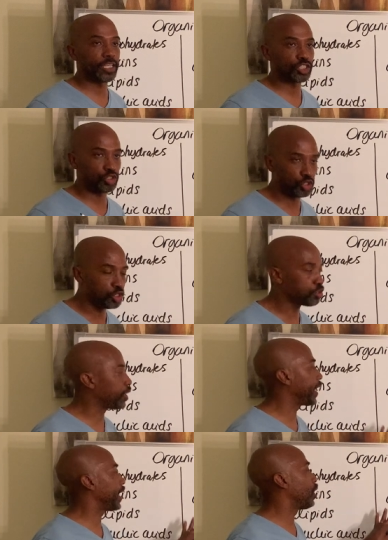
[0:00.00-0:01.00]
it's
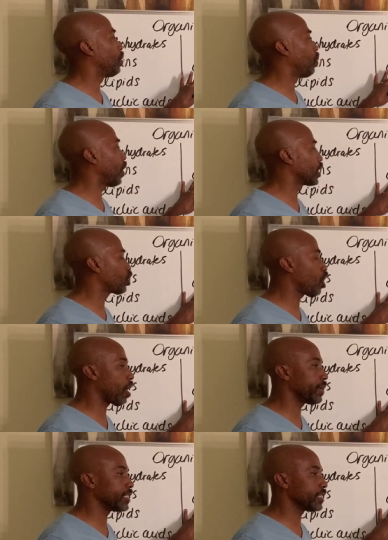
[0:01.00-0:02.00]
usually one
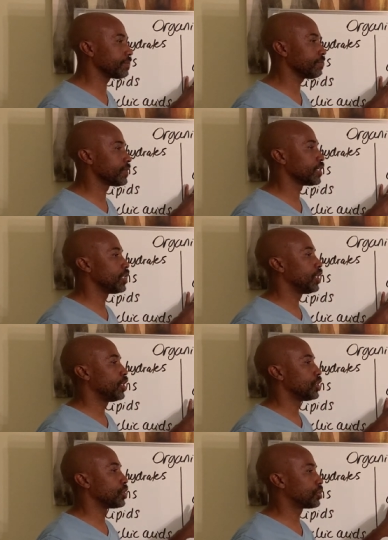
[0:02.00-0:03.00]
carbon
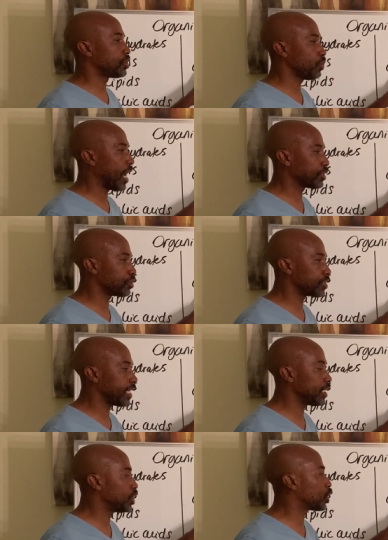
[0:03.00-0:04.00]
to two
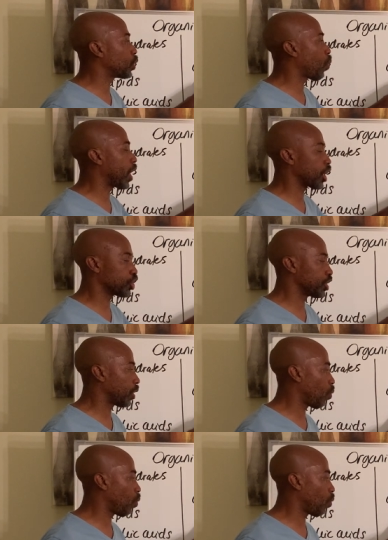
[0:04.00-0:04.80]
hydrogen to one oxygen.